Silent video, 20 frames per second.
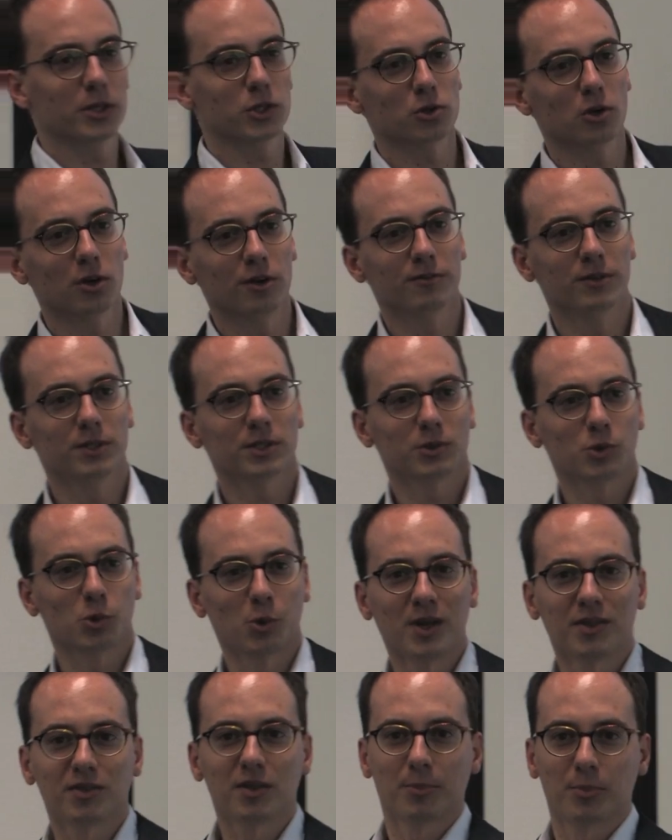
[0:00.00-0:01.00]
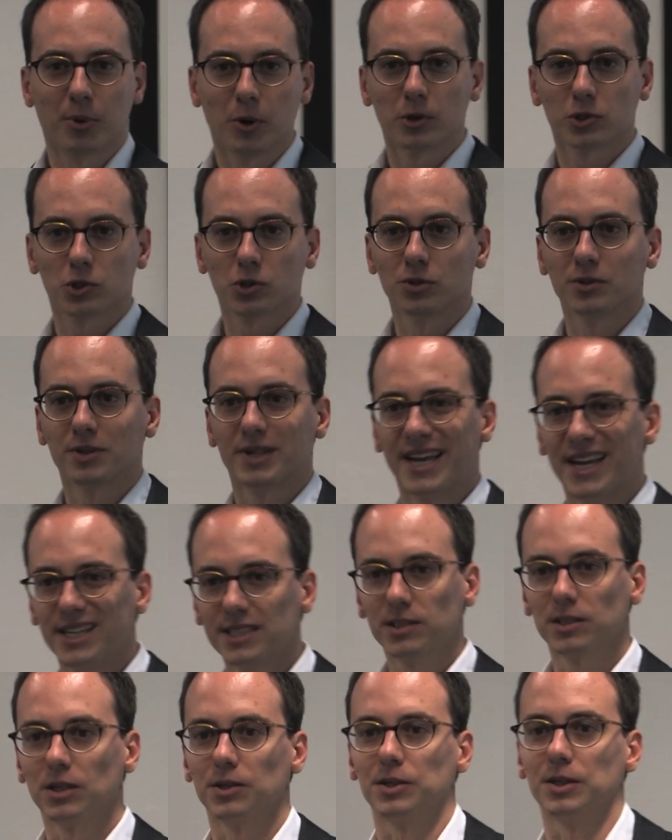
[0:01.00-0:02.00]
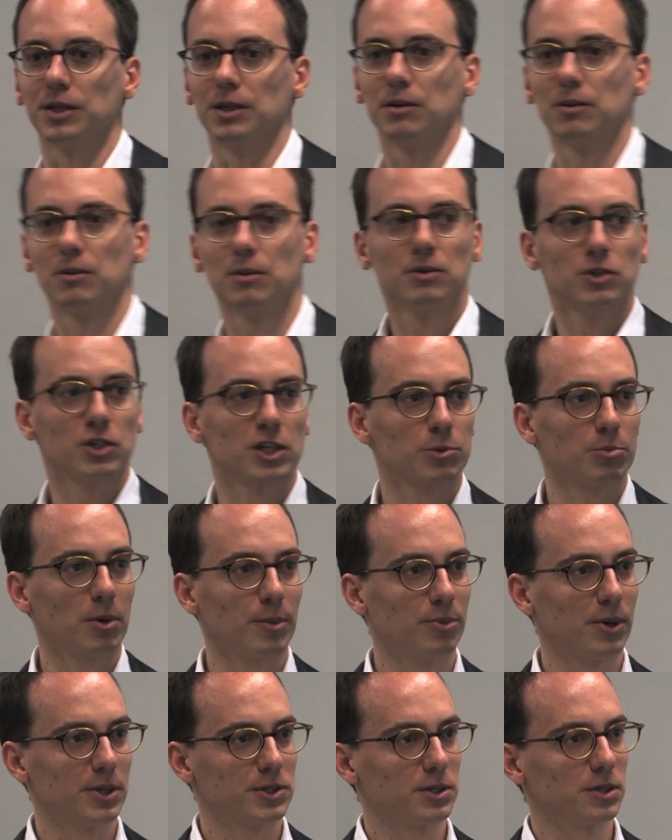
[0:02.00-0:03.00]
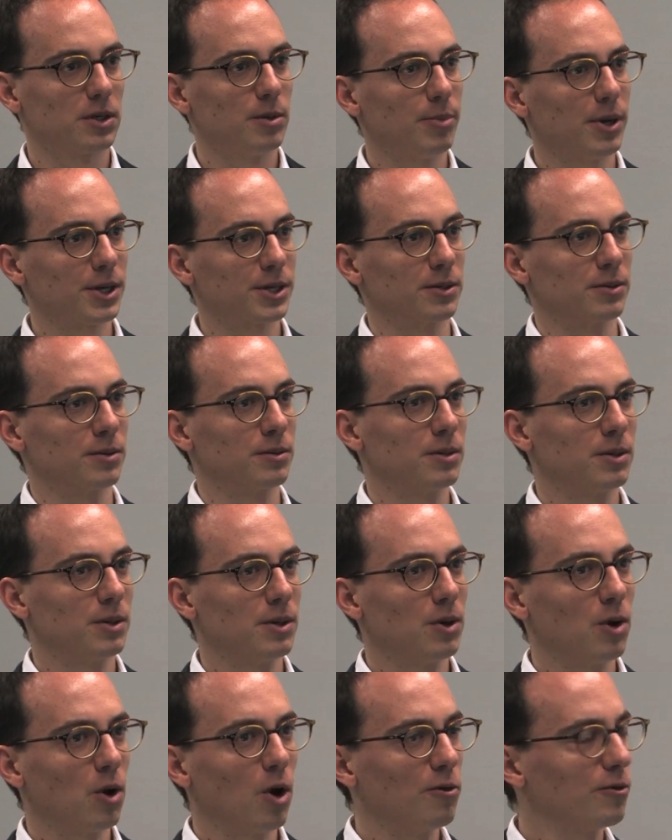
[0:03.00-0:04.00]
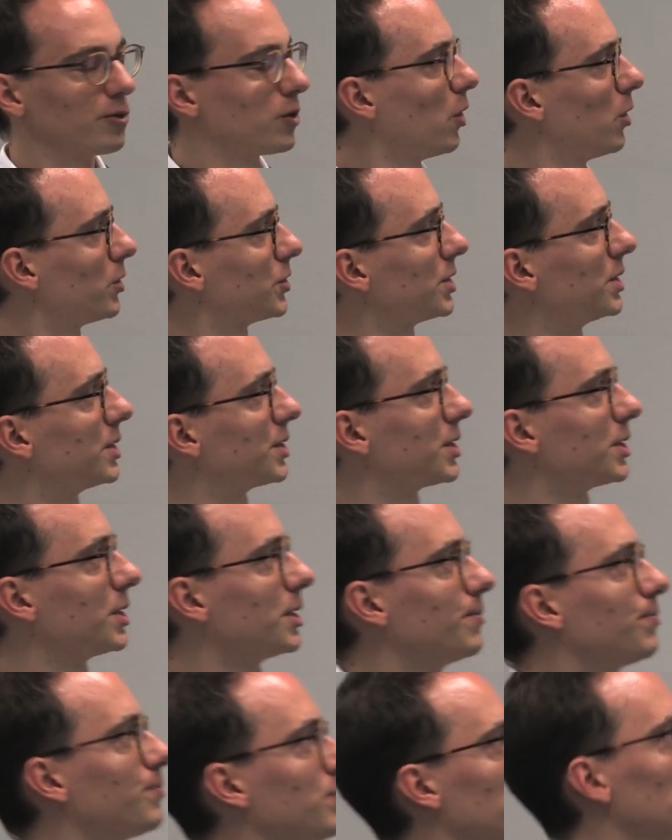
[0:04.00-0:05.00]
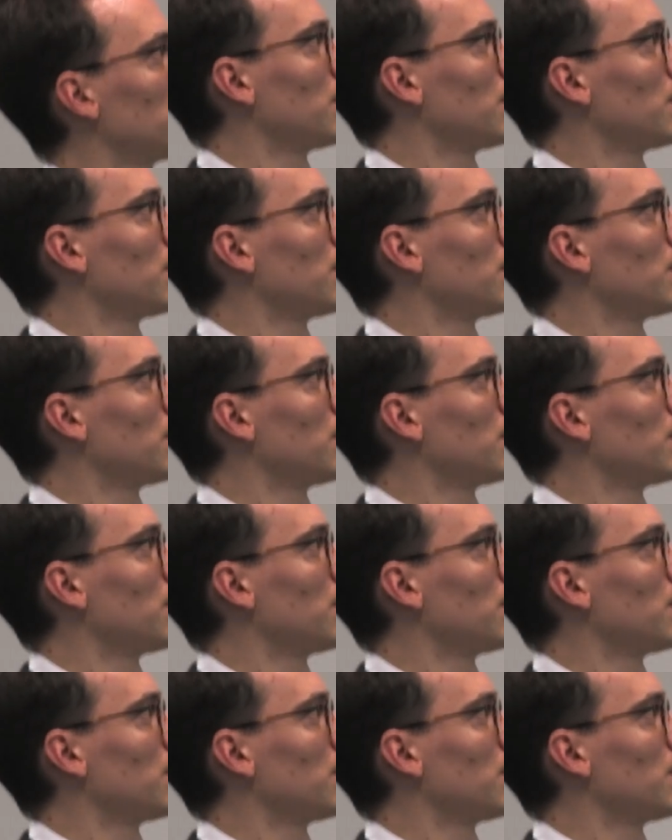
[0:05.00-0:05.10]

the service, rate the person instantly, just by pressing a button. Of course, it's an